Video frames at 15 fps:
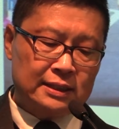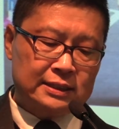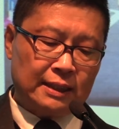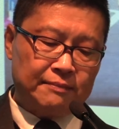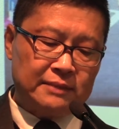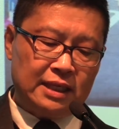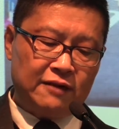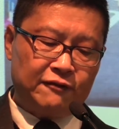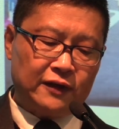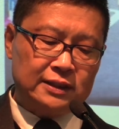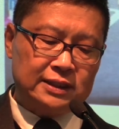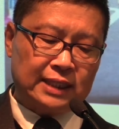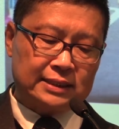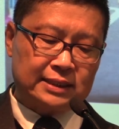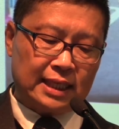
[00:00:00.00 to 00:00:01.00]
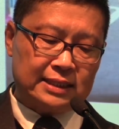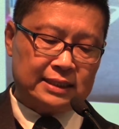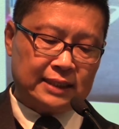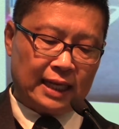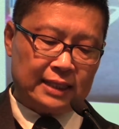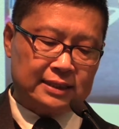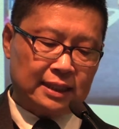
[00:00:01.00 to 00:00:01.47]
Some even
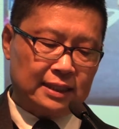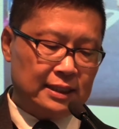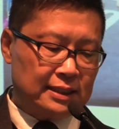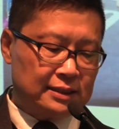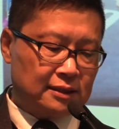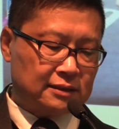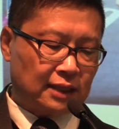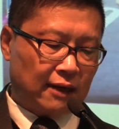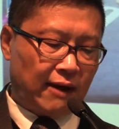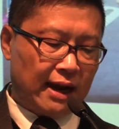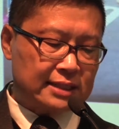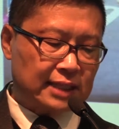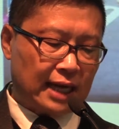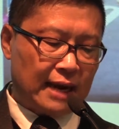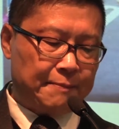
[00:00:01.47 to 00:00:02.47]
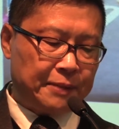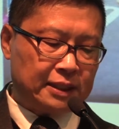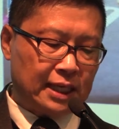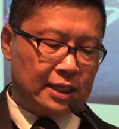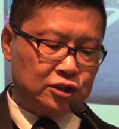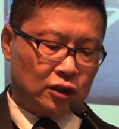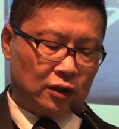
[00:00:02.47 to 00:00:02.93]
suggest that the direct
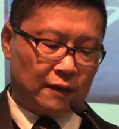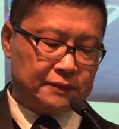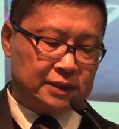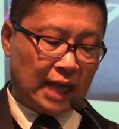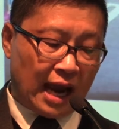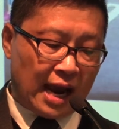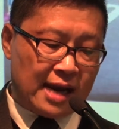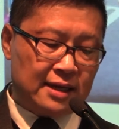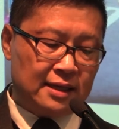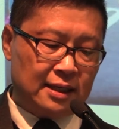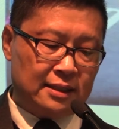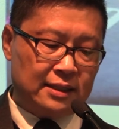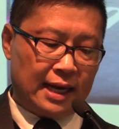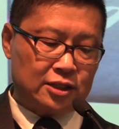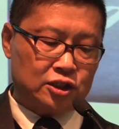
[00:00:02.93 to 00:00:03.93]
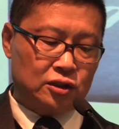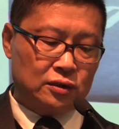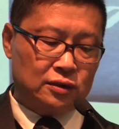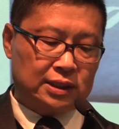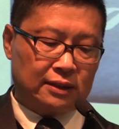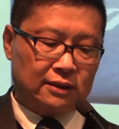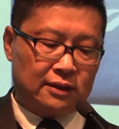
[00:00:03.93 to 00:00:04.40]
application of China
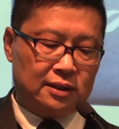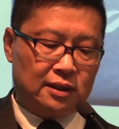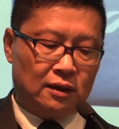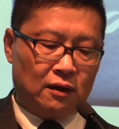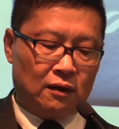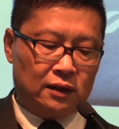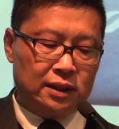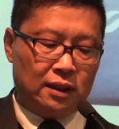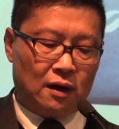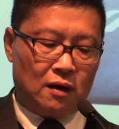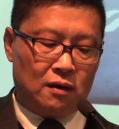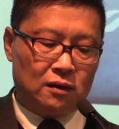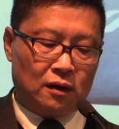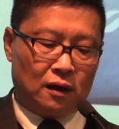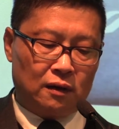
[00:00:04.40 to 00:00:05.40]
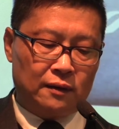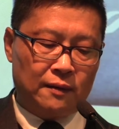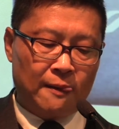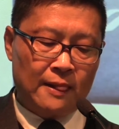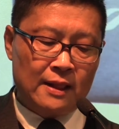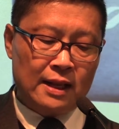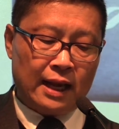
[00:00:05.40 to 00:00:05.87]
national security law in Hong Kong,
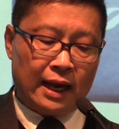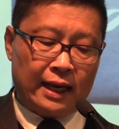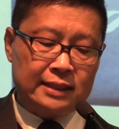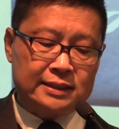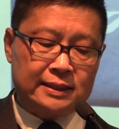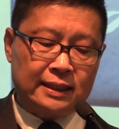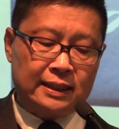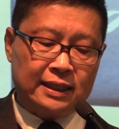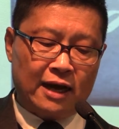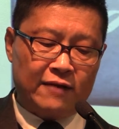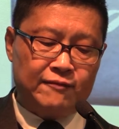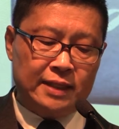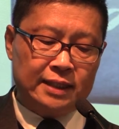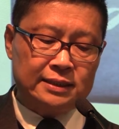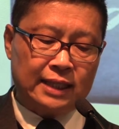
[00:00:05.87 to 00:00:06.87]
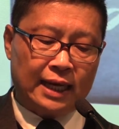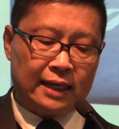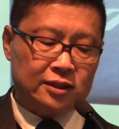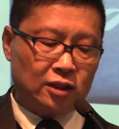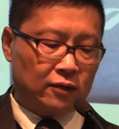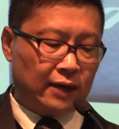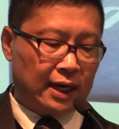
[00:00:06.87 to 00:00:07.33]
as the government
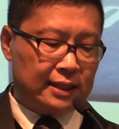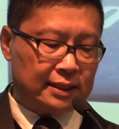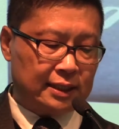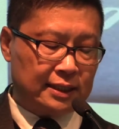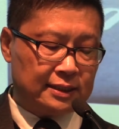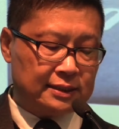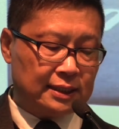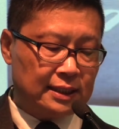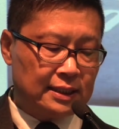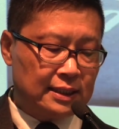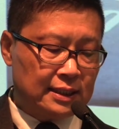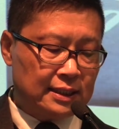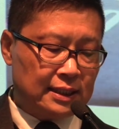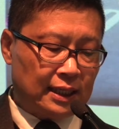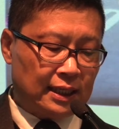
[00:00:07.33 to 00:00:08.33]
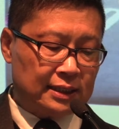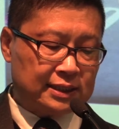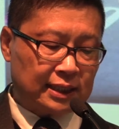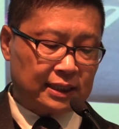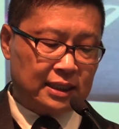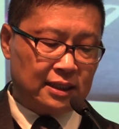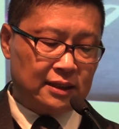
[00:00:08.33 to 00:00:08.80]
has already
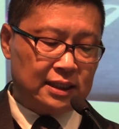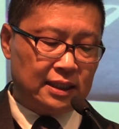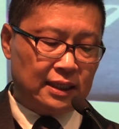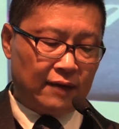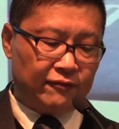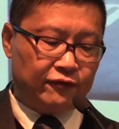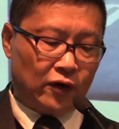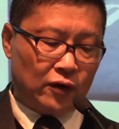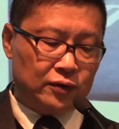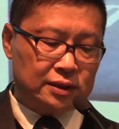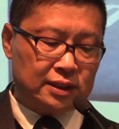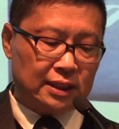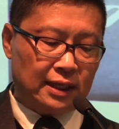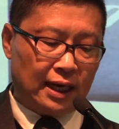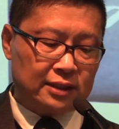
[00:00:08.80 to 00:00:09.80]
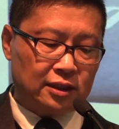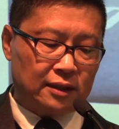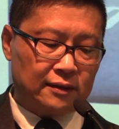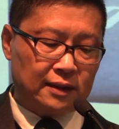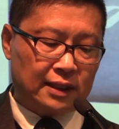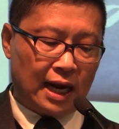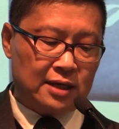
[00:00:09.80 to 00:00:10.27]
secured enough votes in
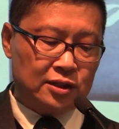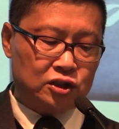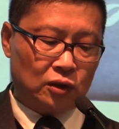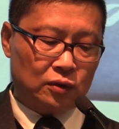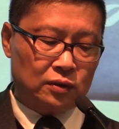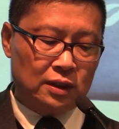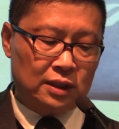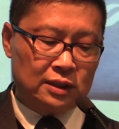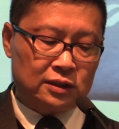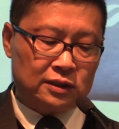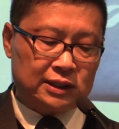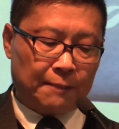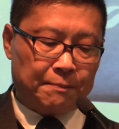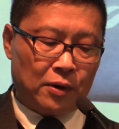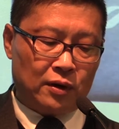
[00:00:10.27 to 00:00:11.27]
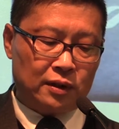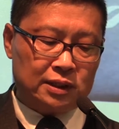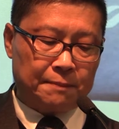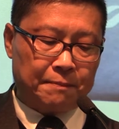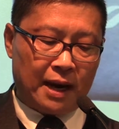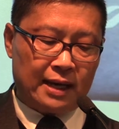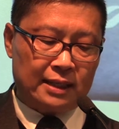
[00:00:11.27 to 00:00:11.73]
Legislative Council to support
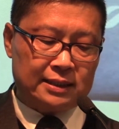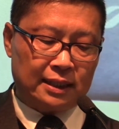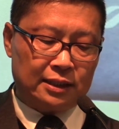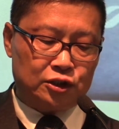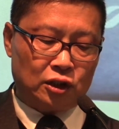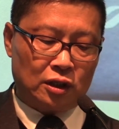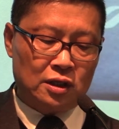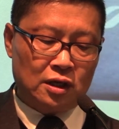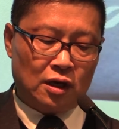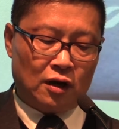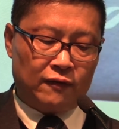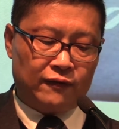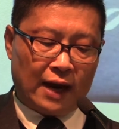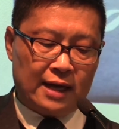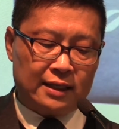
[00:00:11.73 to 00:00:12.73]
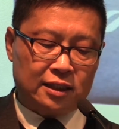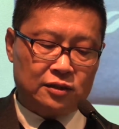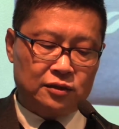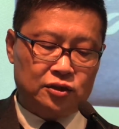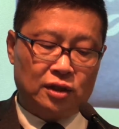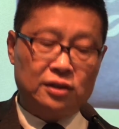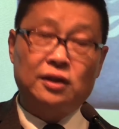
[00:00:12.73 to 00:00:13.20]
the passage of
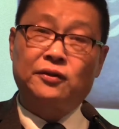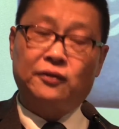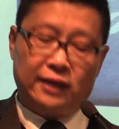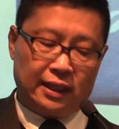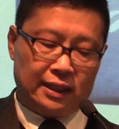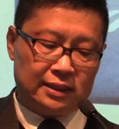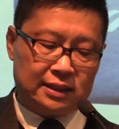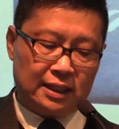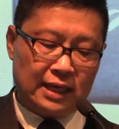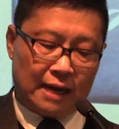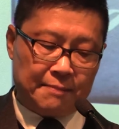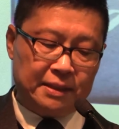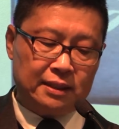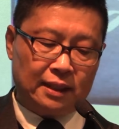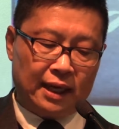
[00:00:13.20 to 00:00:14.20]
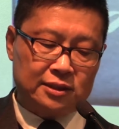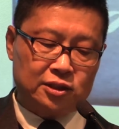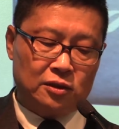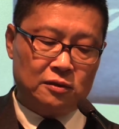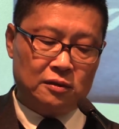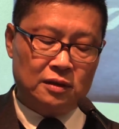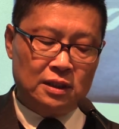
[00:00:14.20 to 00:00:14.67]
Article 23, the
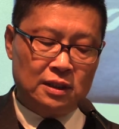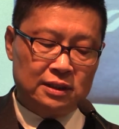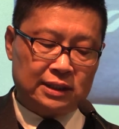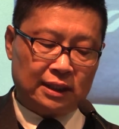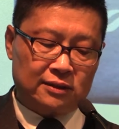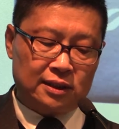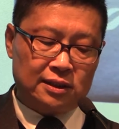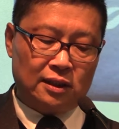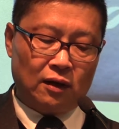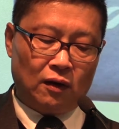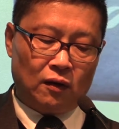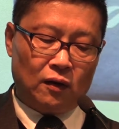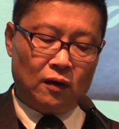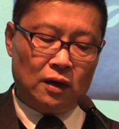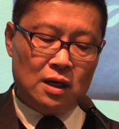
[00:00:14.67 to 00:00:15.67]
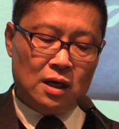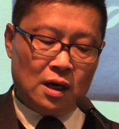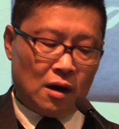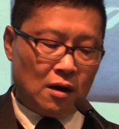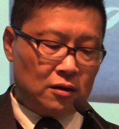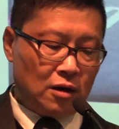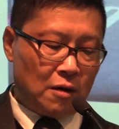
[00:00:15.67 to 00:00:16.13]
national security law,
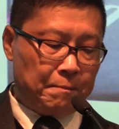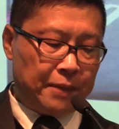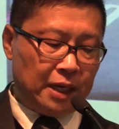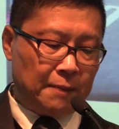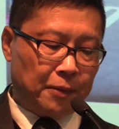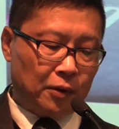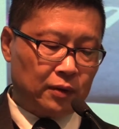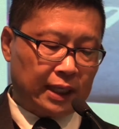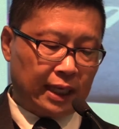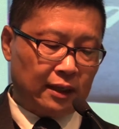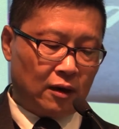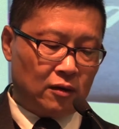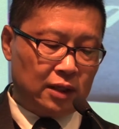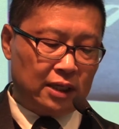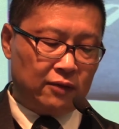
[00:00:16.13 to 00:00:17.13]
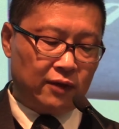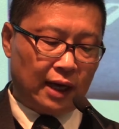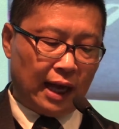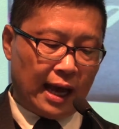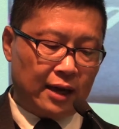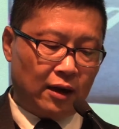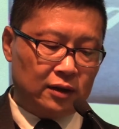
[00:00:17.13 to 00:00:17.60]
Hong Kong people can only
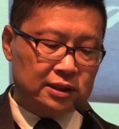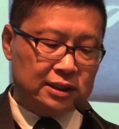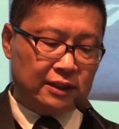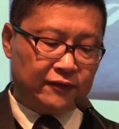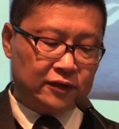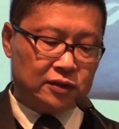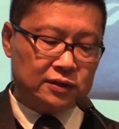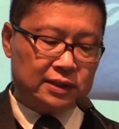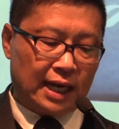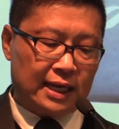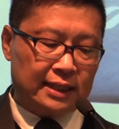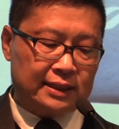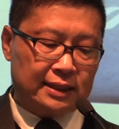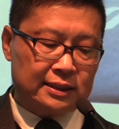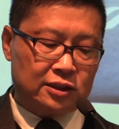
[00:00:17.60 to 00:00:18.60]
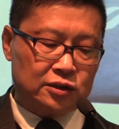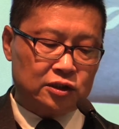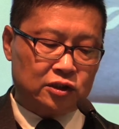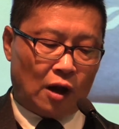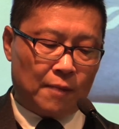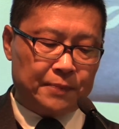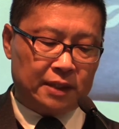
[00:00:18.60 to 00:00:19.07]
rely on civil society to
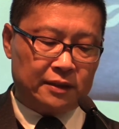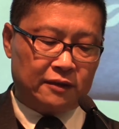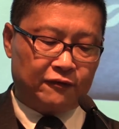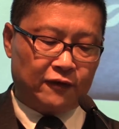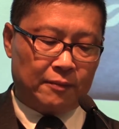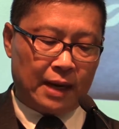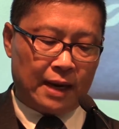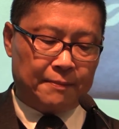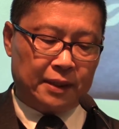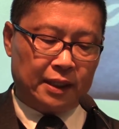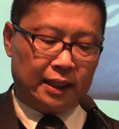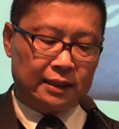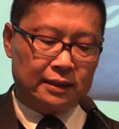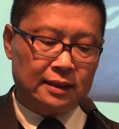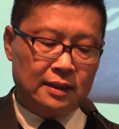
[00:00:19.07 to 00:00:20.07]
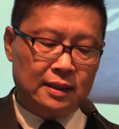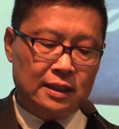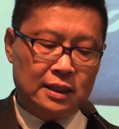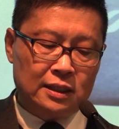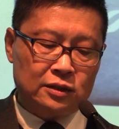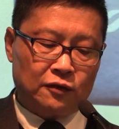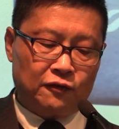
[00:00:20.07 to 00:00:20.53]
stop it from happening.
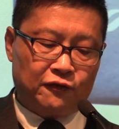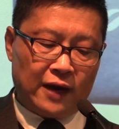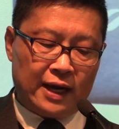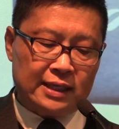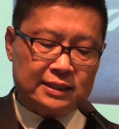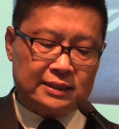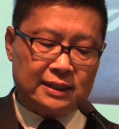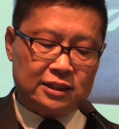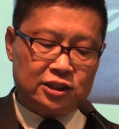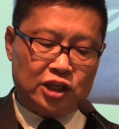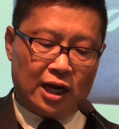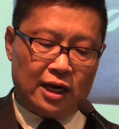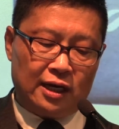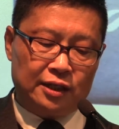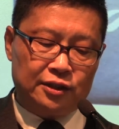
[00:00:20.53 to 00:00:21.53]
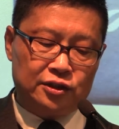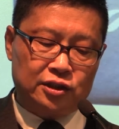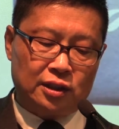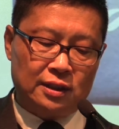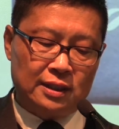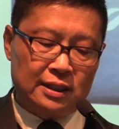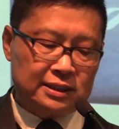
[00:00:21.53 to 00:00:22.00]
To face this
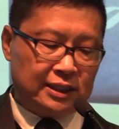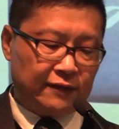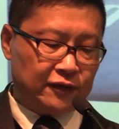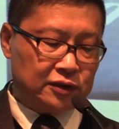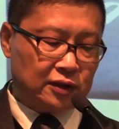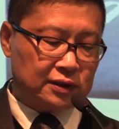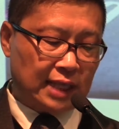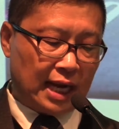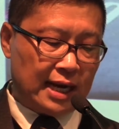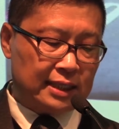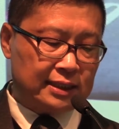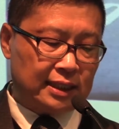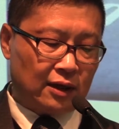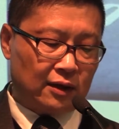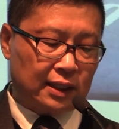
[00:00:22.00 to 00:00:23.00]
challenge, civil society